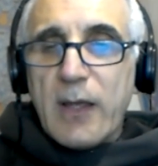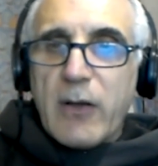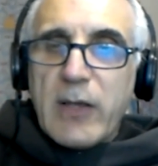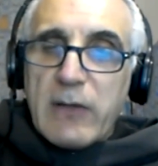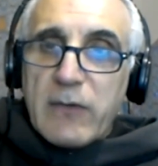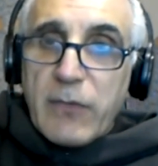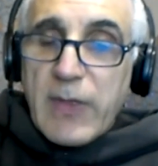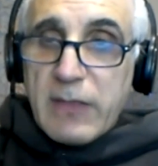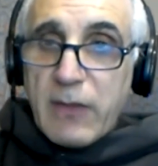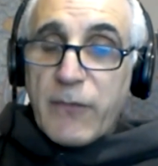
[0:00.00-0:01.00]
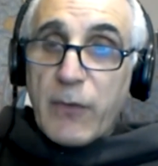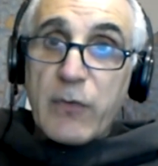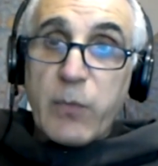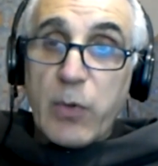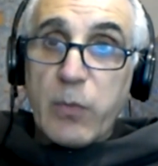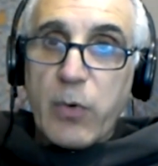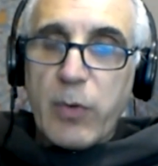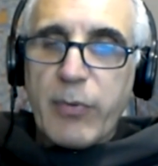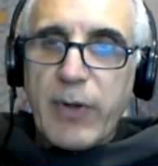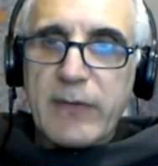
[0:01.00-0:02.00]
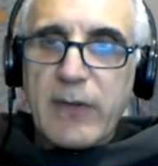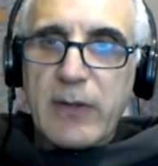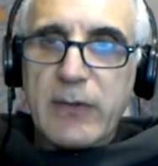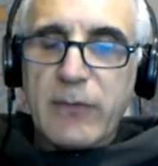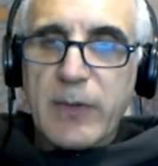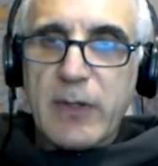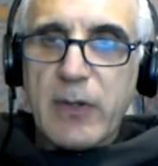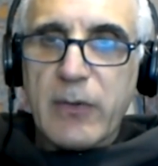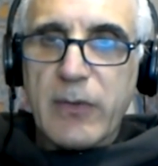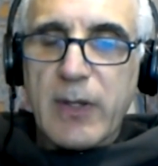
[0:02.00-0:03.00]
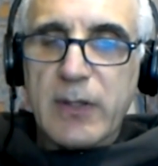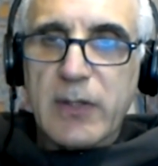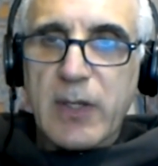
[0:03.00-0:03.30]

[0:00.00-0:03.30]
Okay, so then the First World War breaks out, as we know that